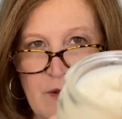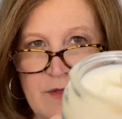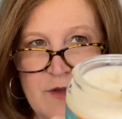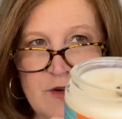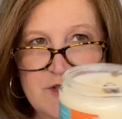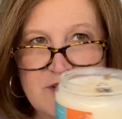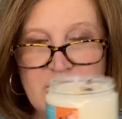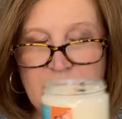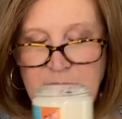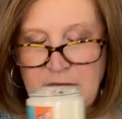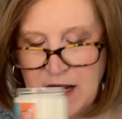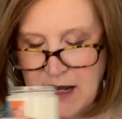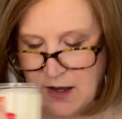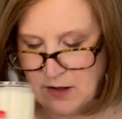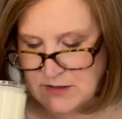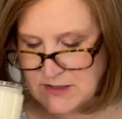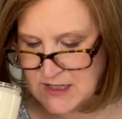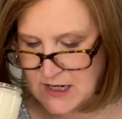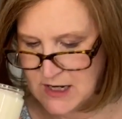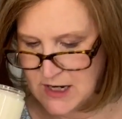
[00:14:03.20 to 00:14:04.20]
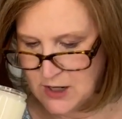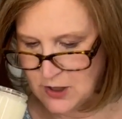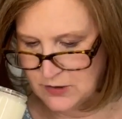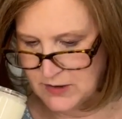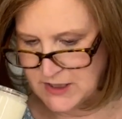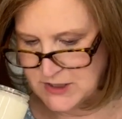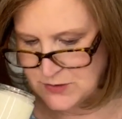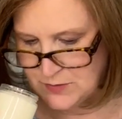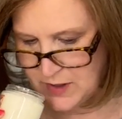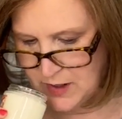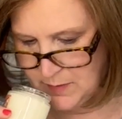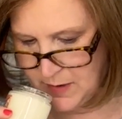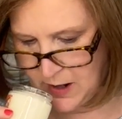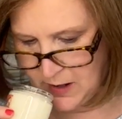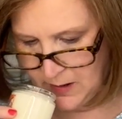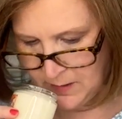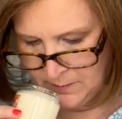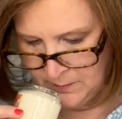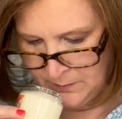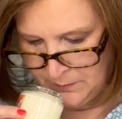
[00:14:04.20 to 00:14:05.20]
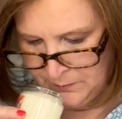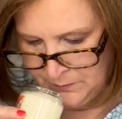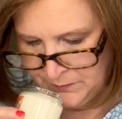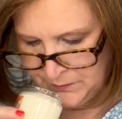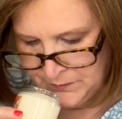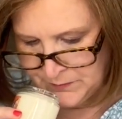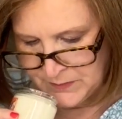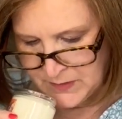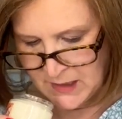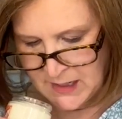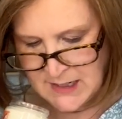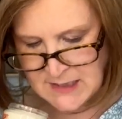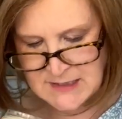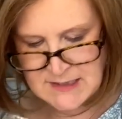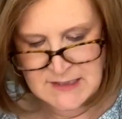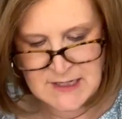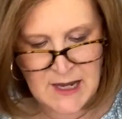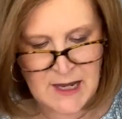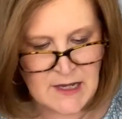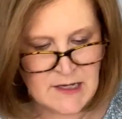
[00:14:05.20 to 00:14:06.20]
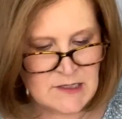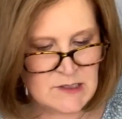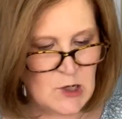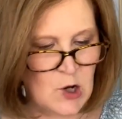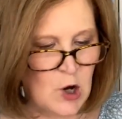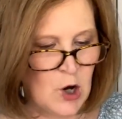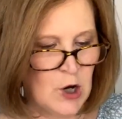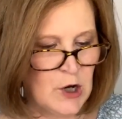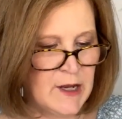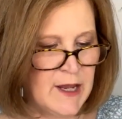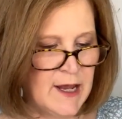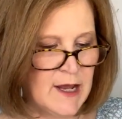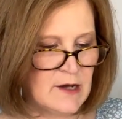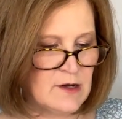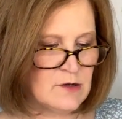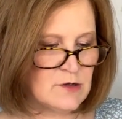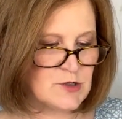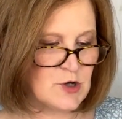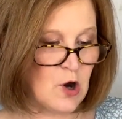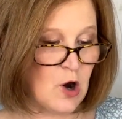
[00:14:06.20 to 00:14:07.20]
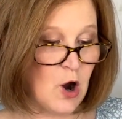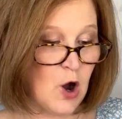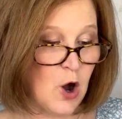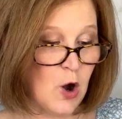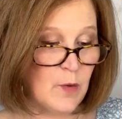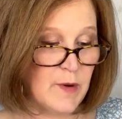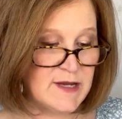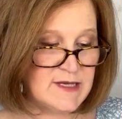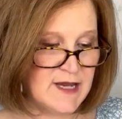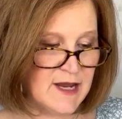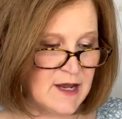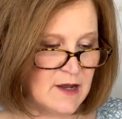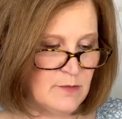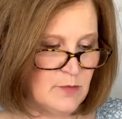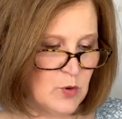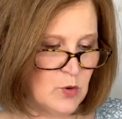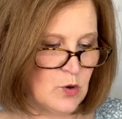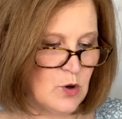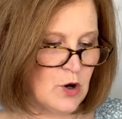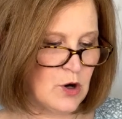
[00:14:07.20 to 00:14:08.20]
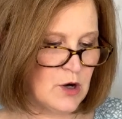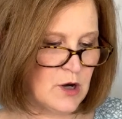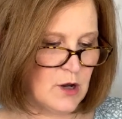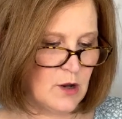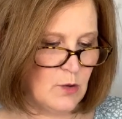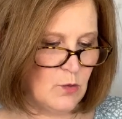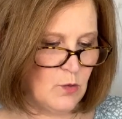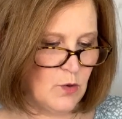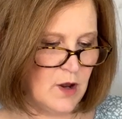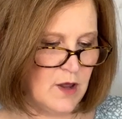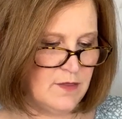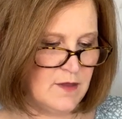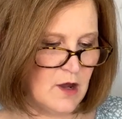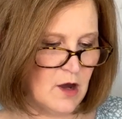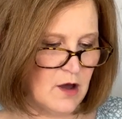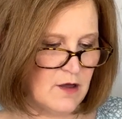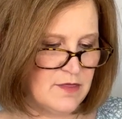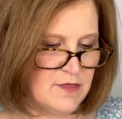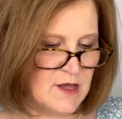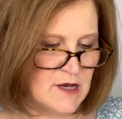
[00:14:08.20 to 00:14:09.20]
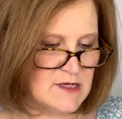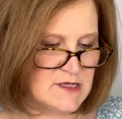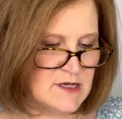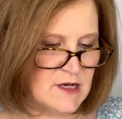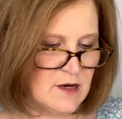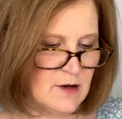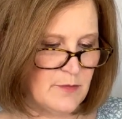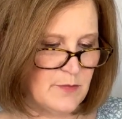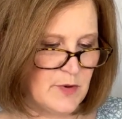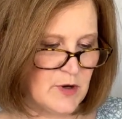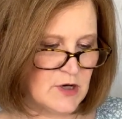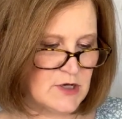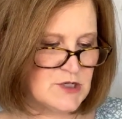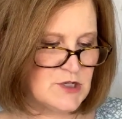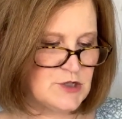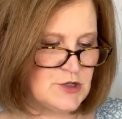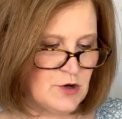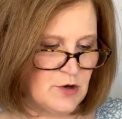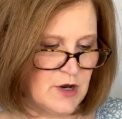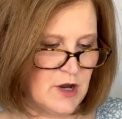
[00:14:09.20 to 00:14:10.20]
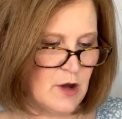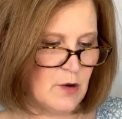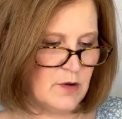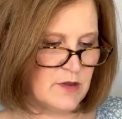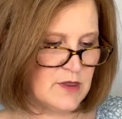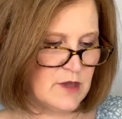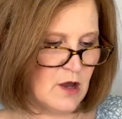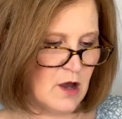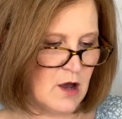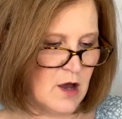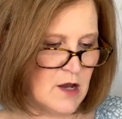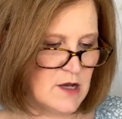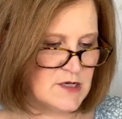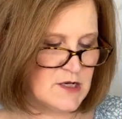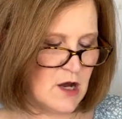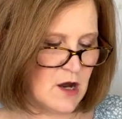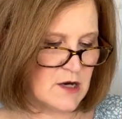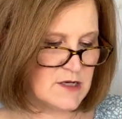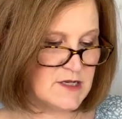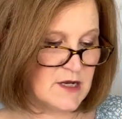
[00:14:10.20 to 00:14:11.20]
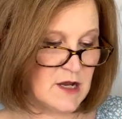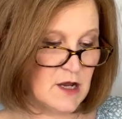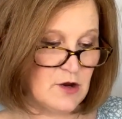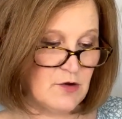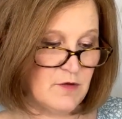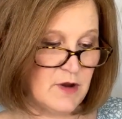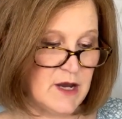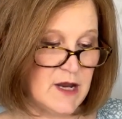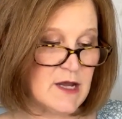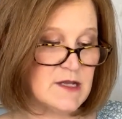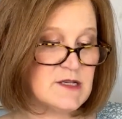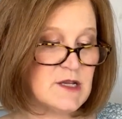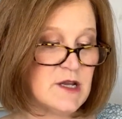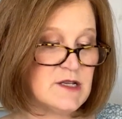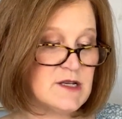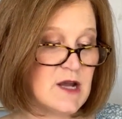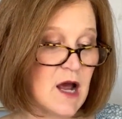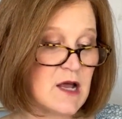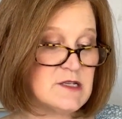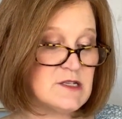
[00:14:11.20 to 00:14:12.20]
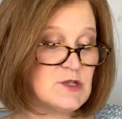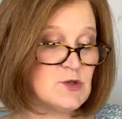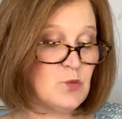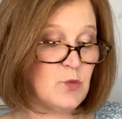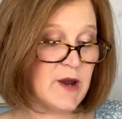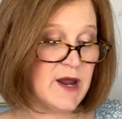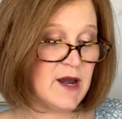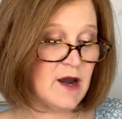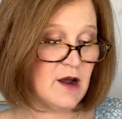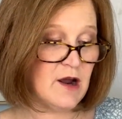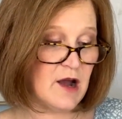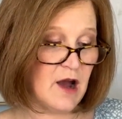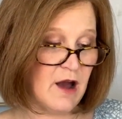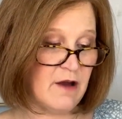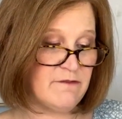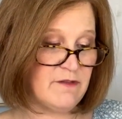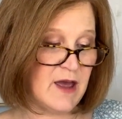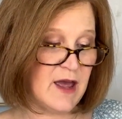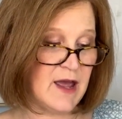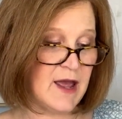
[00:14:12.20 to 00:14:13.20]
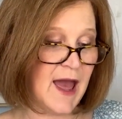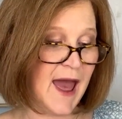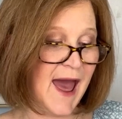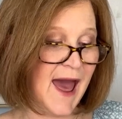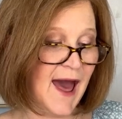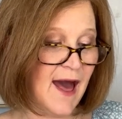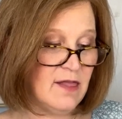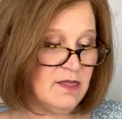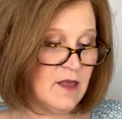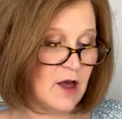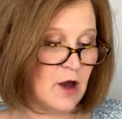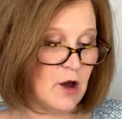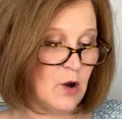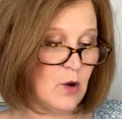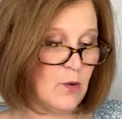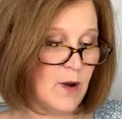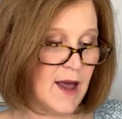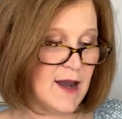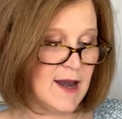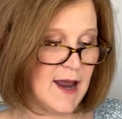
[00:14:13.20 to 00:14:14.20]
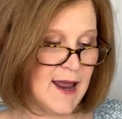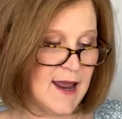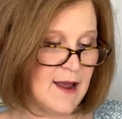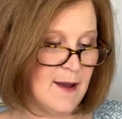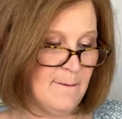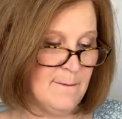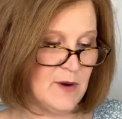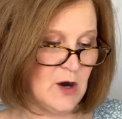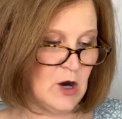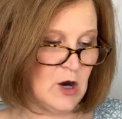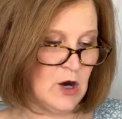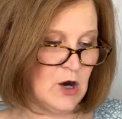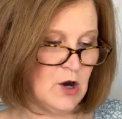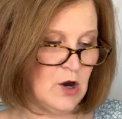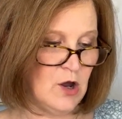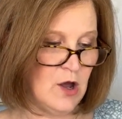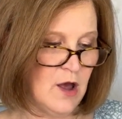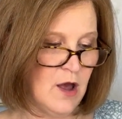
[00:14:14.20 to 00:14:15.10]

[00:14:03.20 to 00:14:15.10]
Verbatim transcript: There's something else in here. Let's read about it. It says, our candles are always hand poured in the authentic book studio with non-toxic ingredients. It's got sweet agave, aloe, and amber.